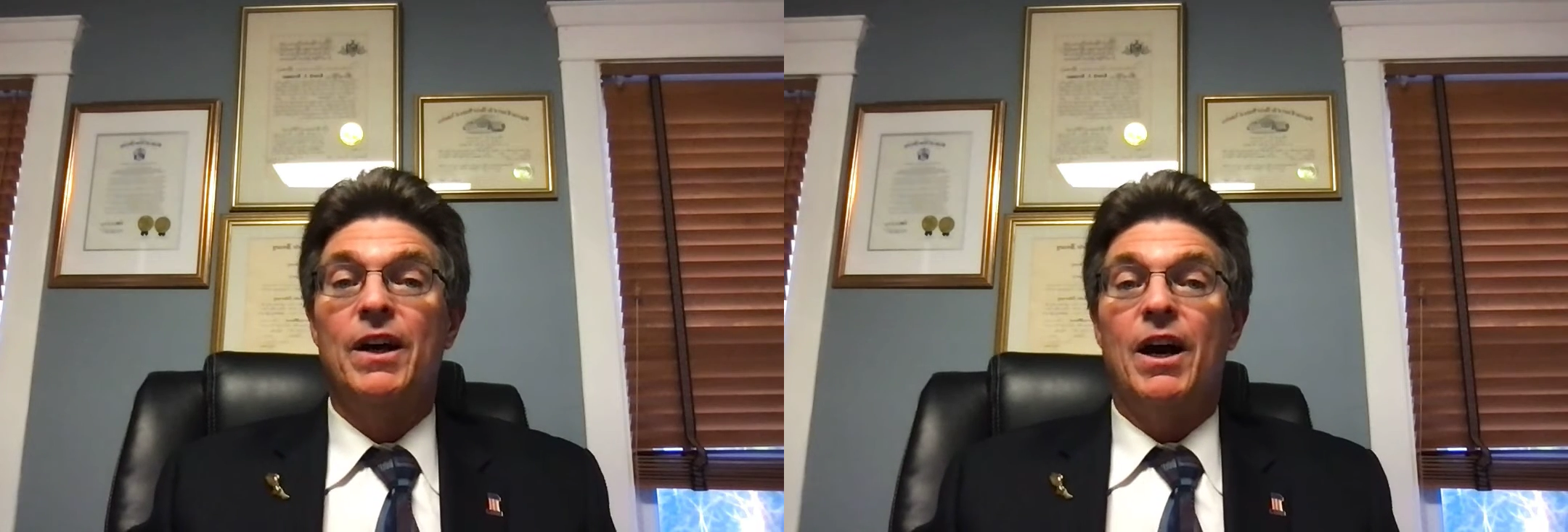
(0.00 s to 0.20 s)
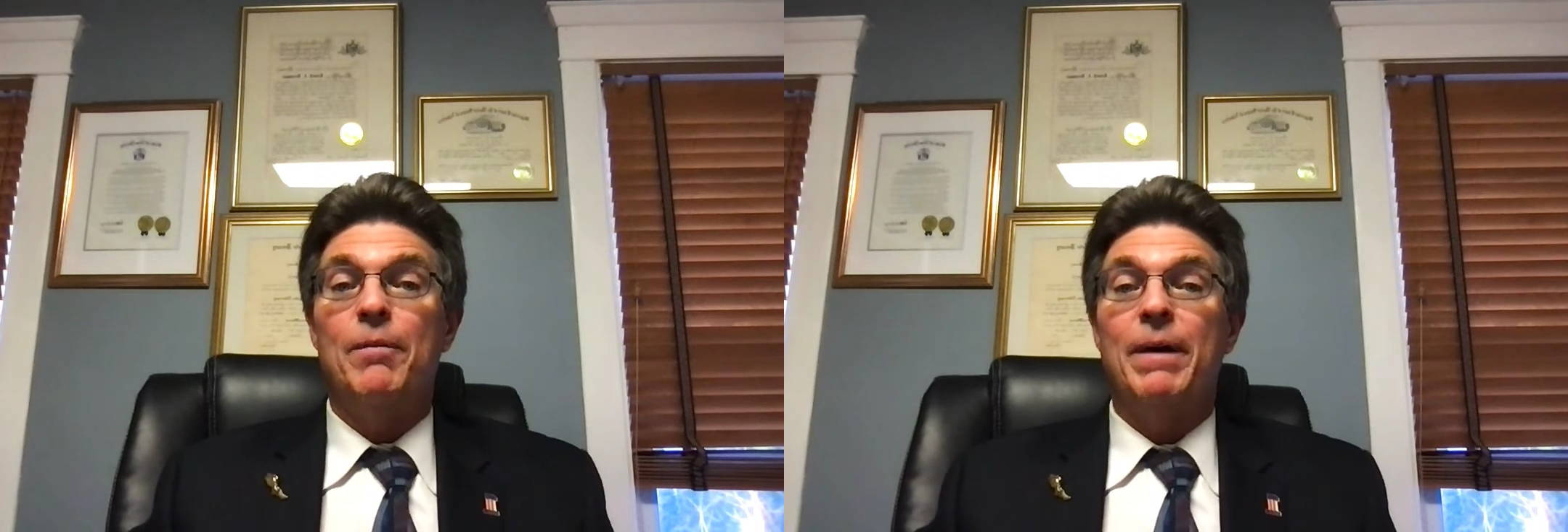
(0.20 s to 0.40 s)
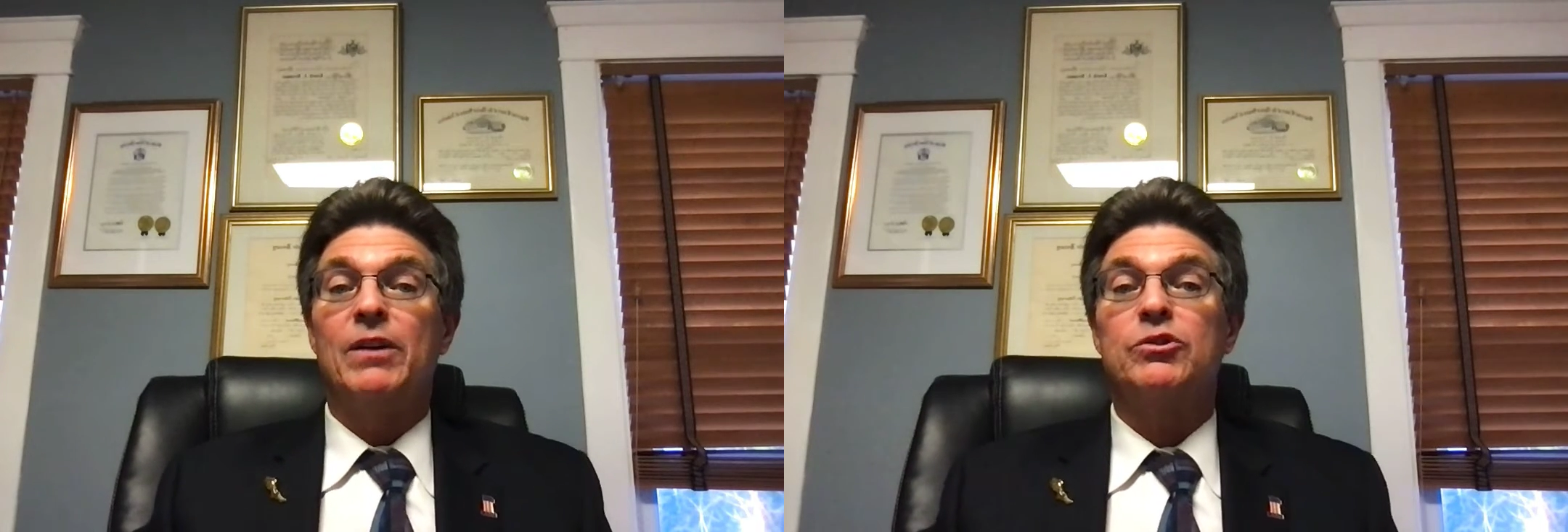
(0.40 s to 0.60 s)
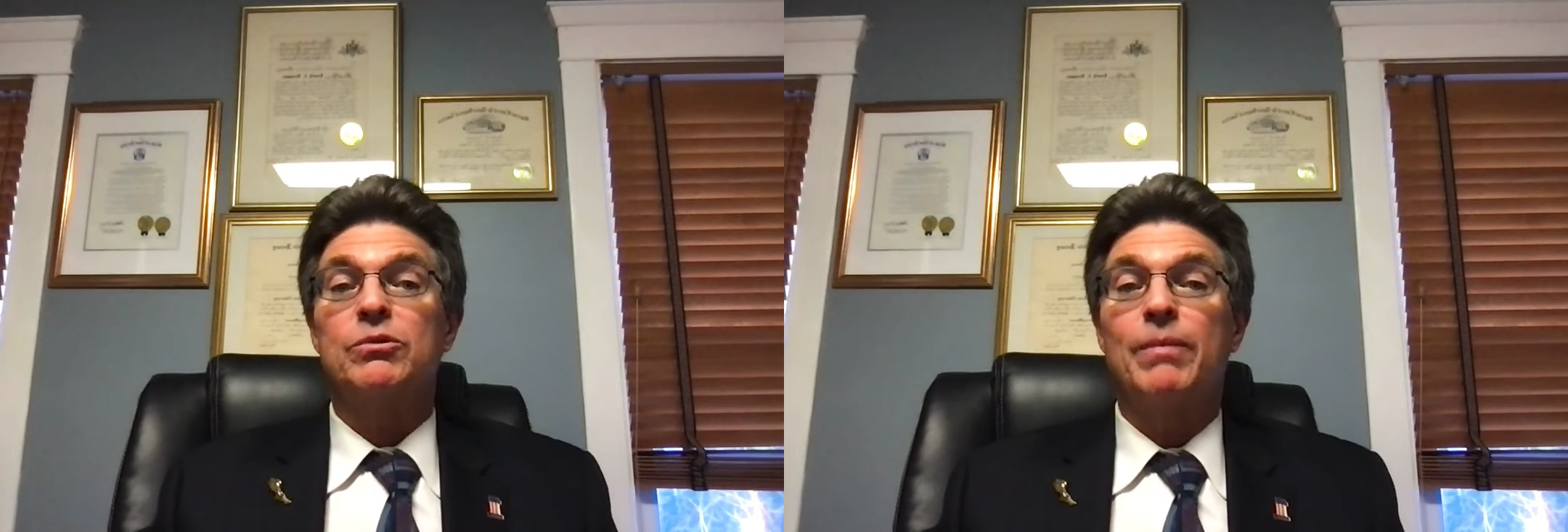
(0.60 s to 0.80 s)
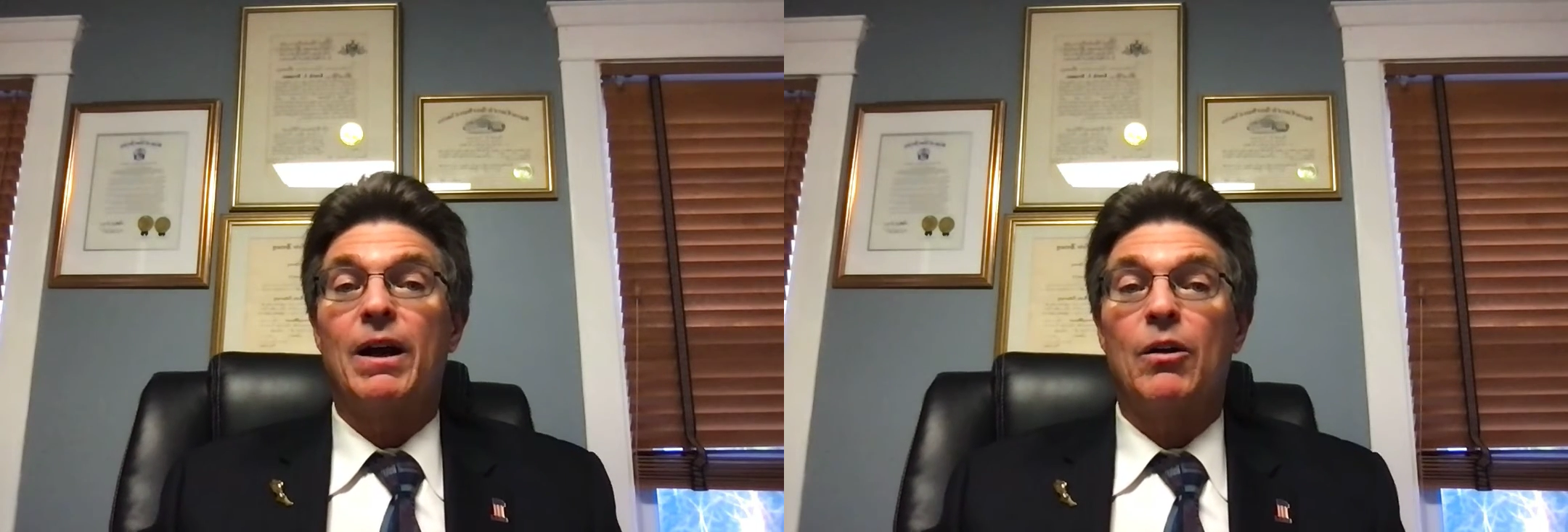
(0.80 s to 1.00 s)
amounts of
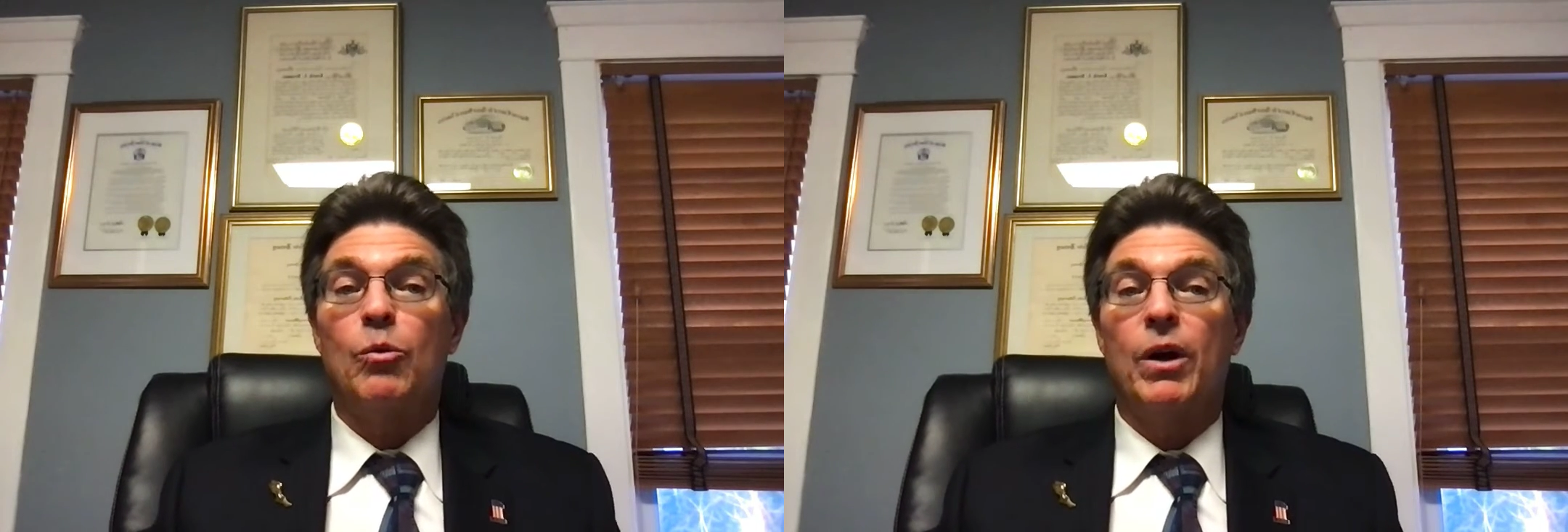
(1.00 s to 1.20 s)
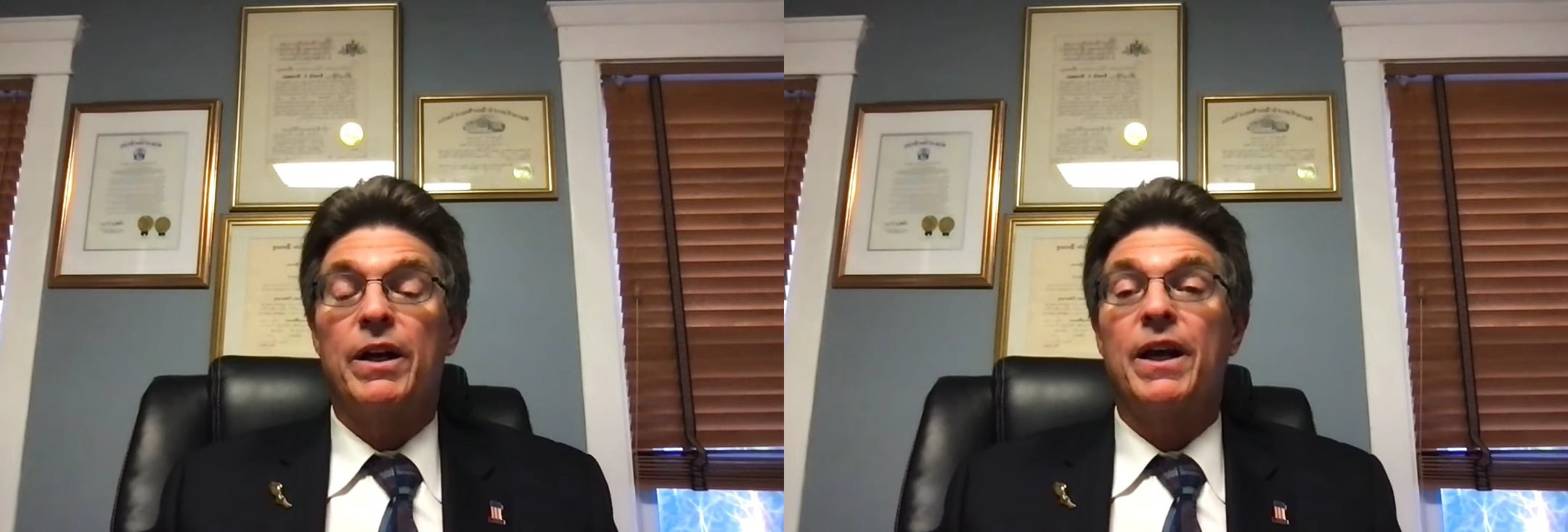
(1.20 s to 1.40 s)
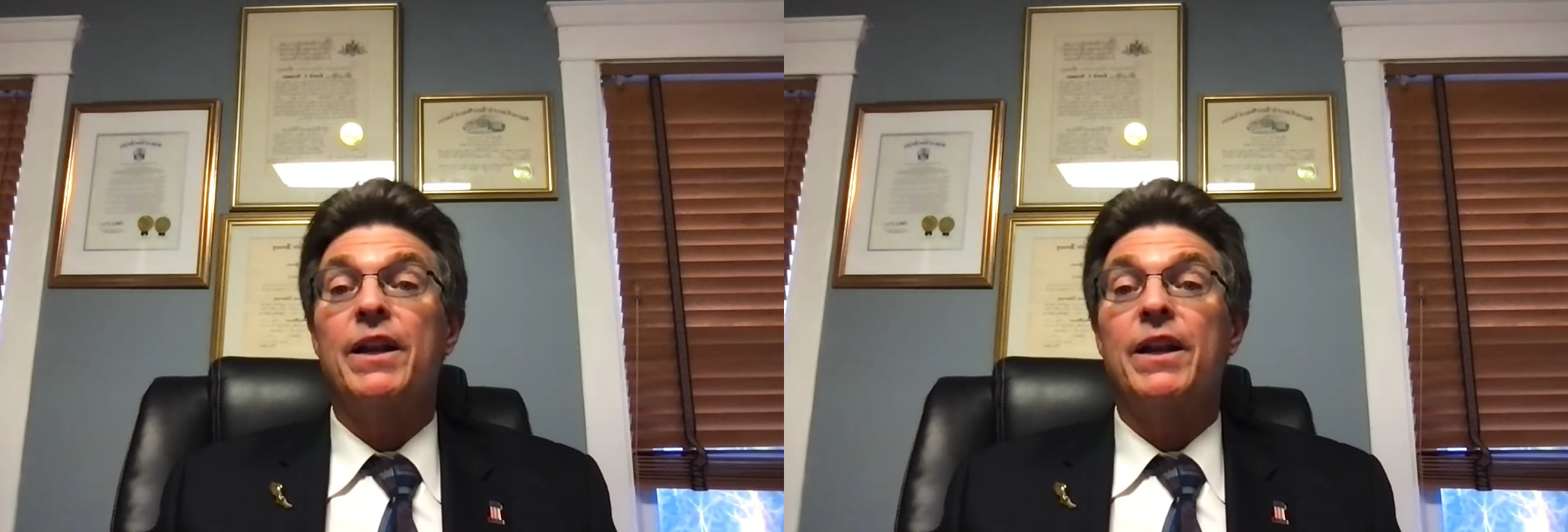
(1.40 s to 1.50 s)
marijuana